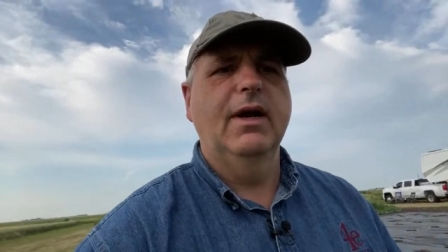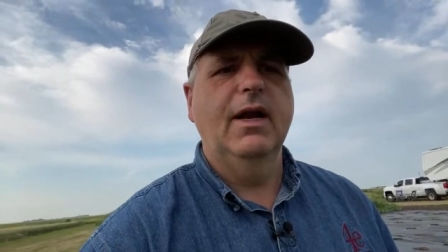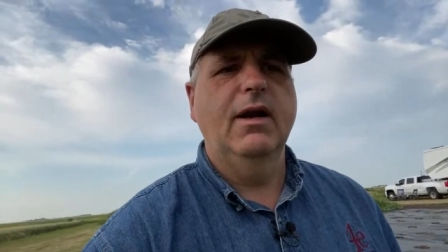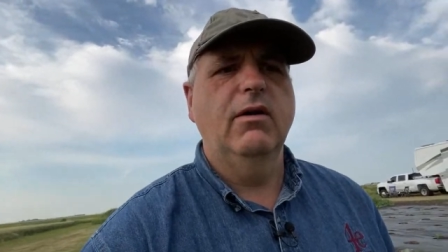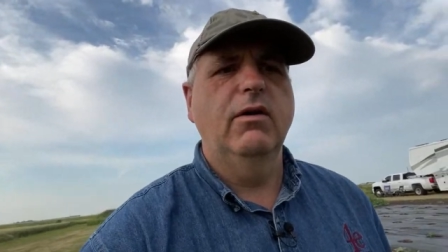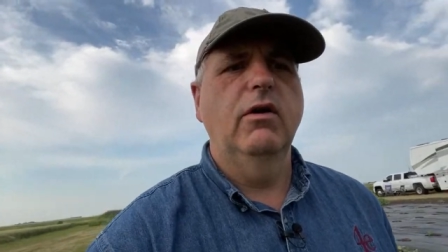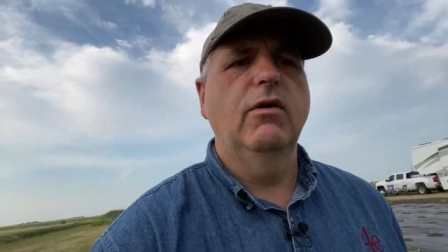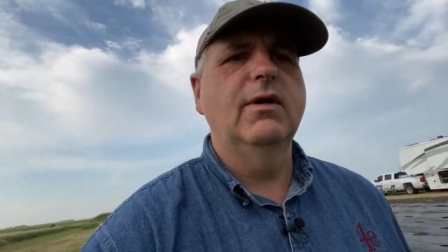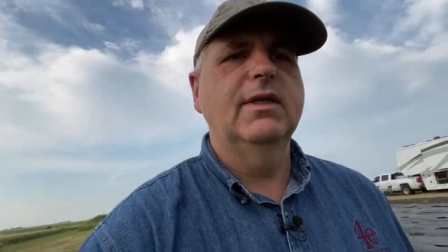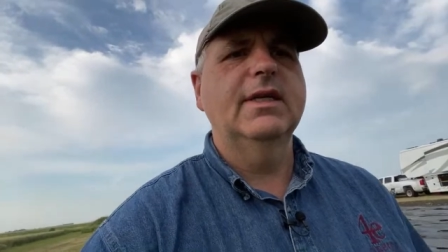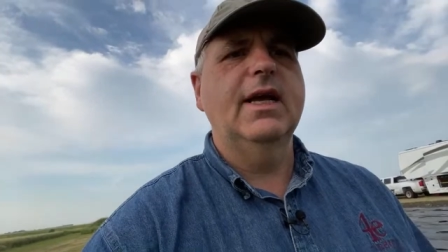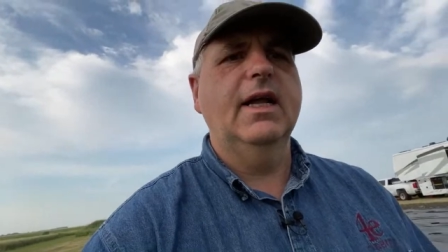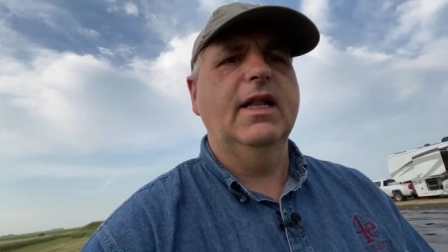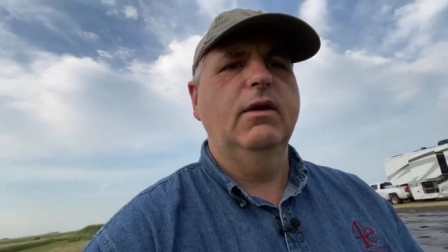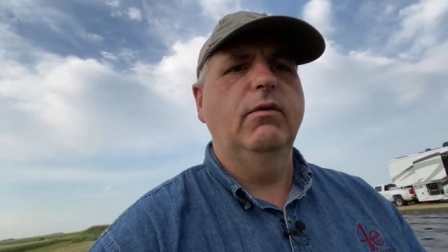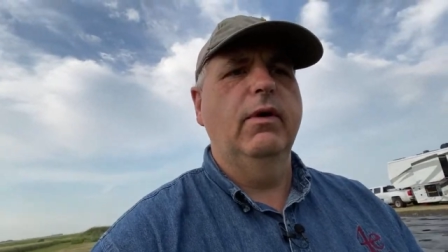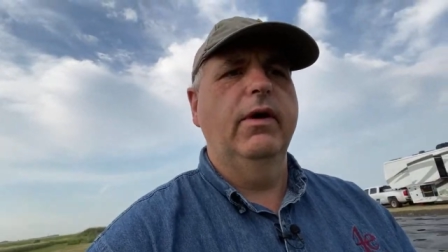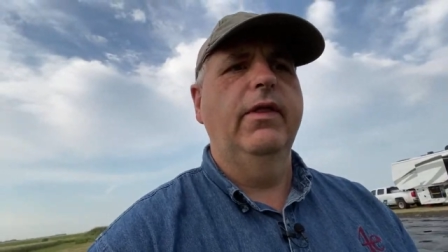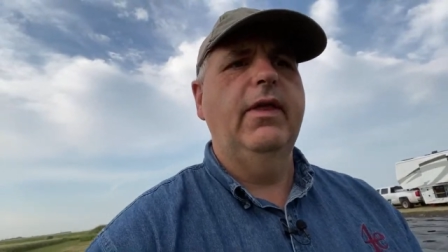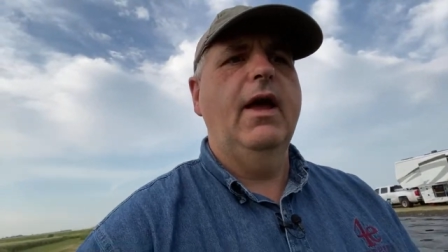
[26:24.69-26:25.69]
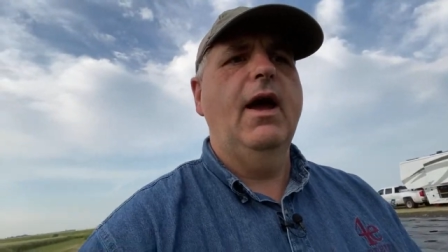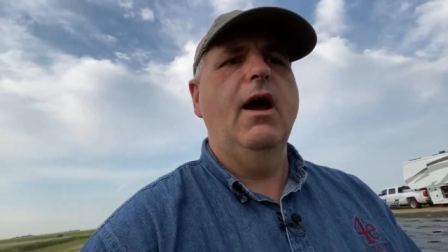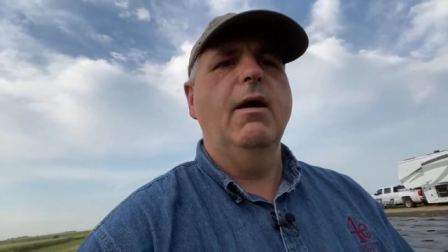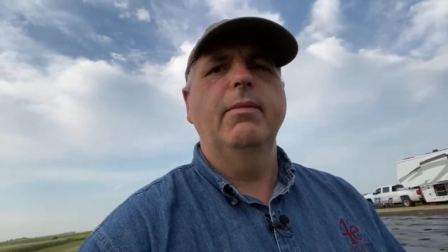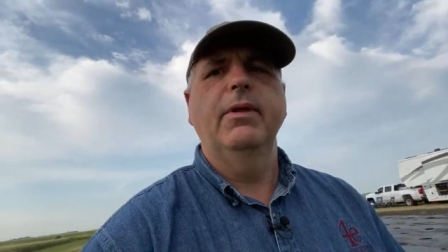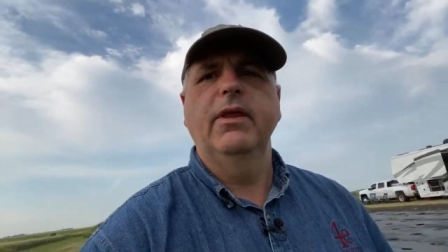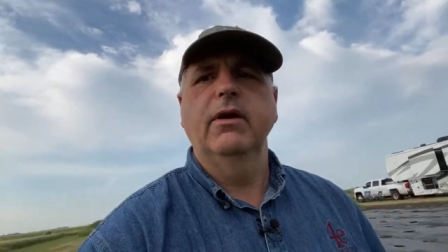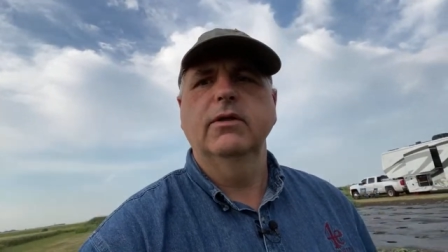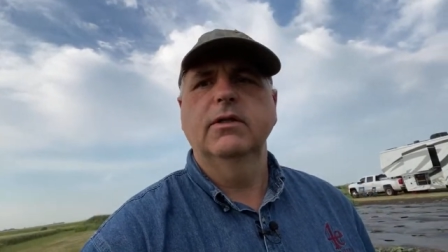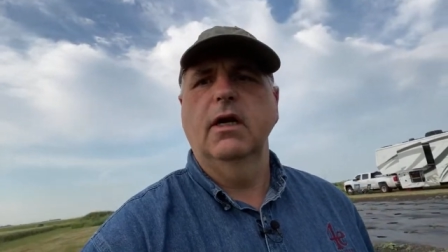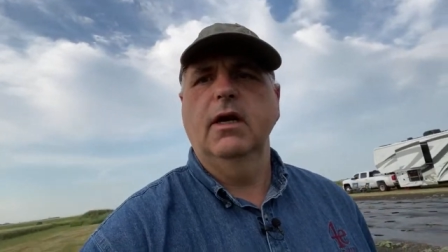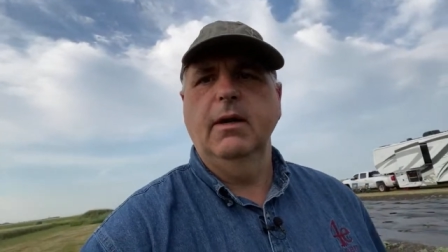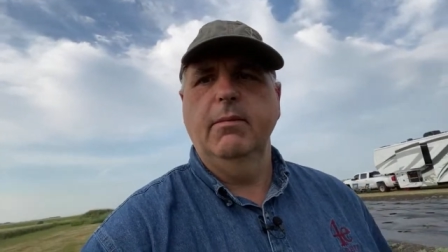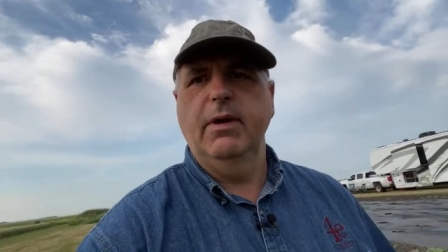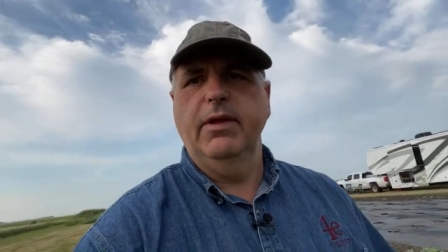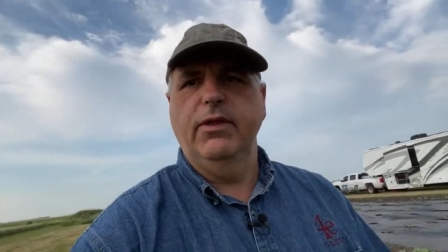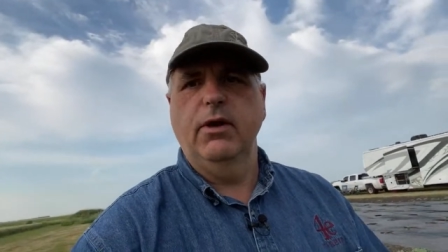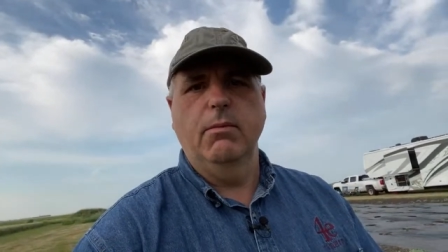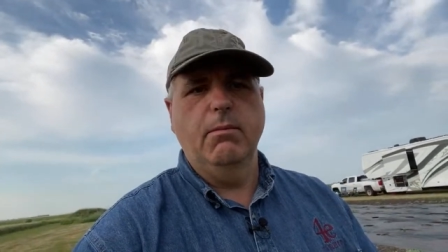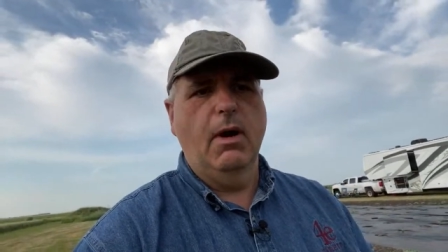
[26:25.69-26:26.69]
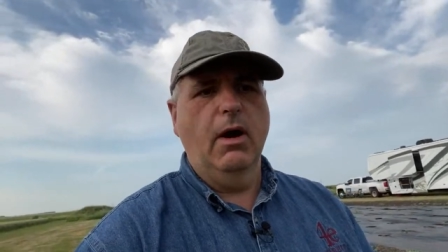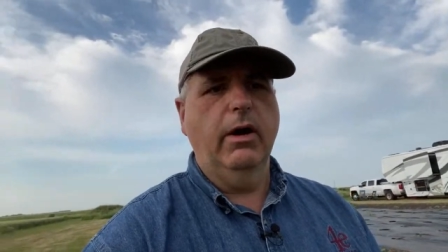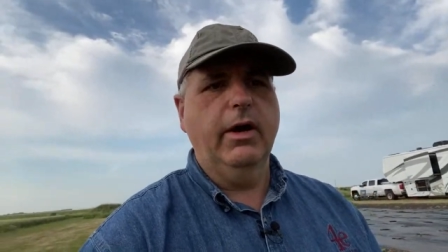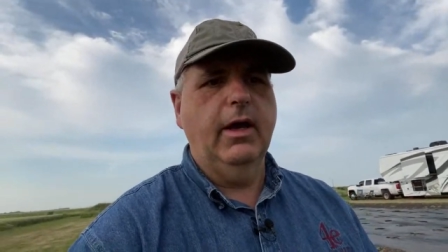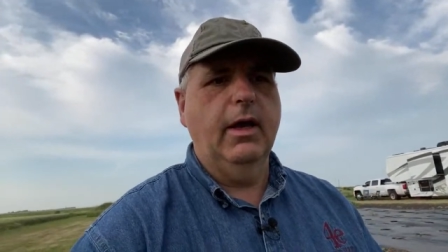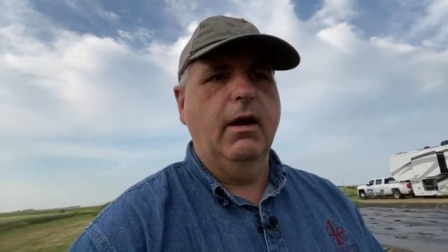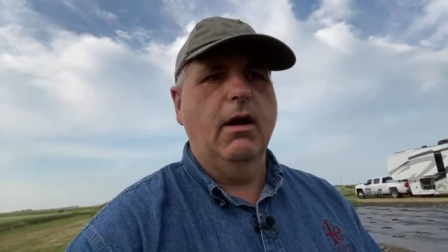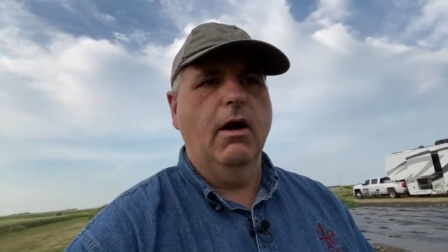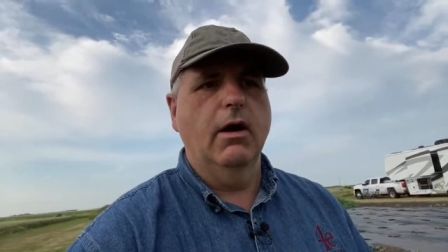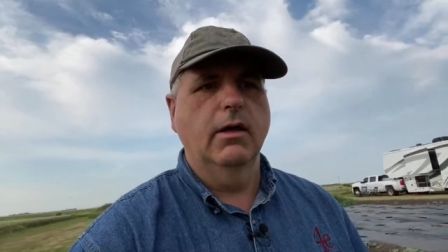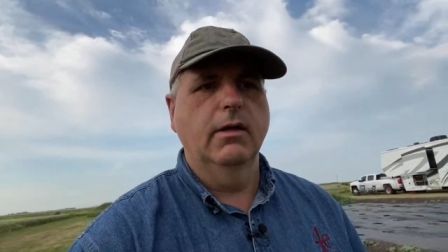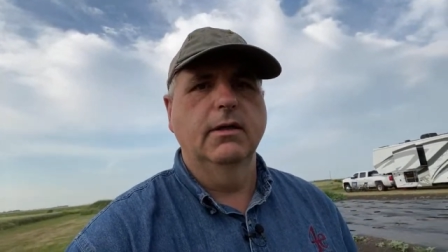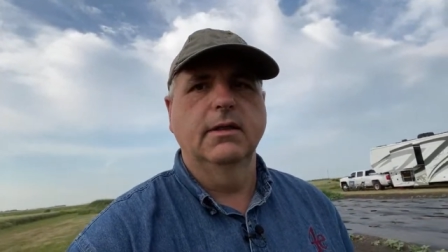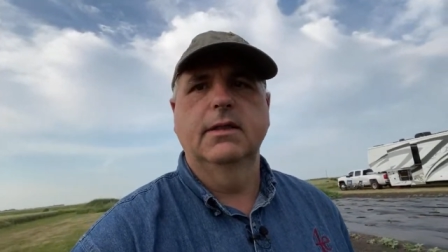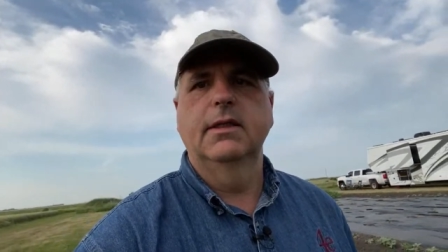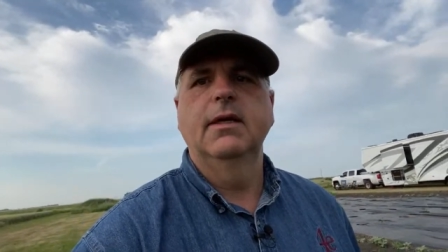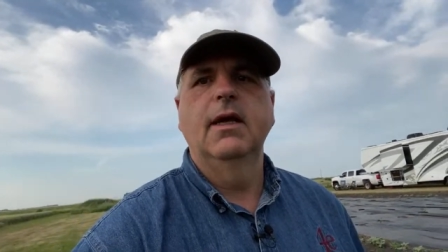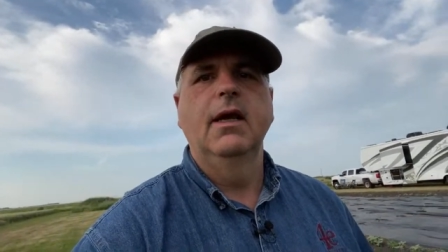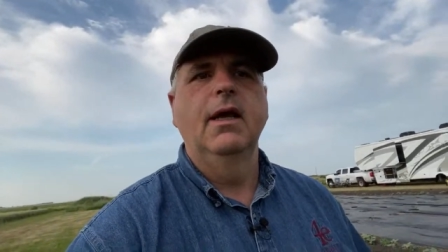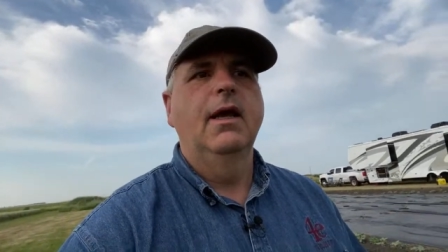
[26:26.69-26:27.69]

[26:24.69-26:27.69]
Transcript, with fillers: I don't know exactly where they are, but they were talking about their market gardens.